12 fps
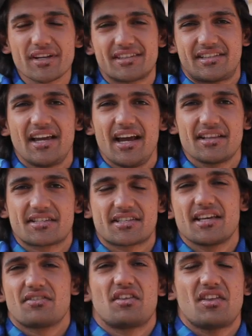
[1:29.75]

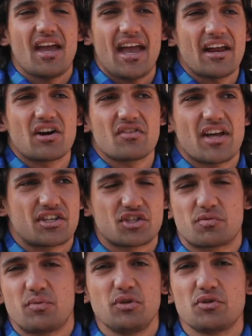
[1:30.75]
intense than the anger that
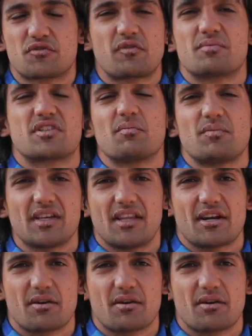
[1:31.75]
spews from something like